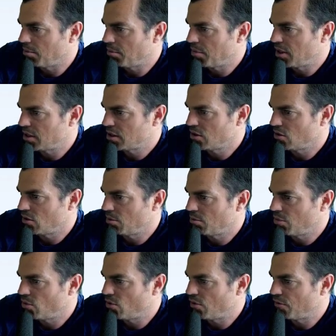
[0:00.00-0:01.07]
But it's not
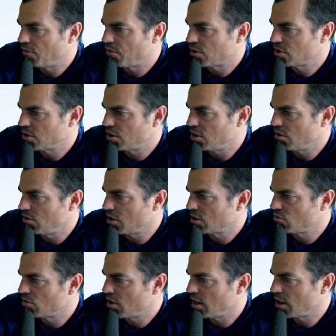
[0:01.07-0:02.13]
important for us to do
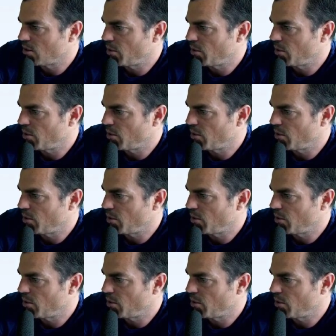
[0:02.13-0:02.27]
this right now.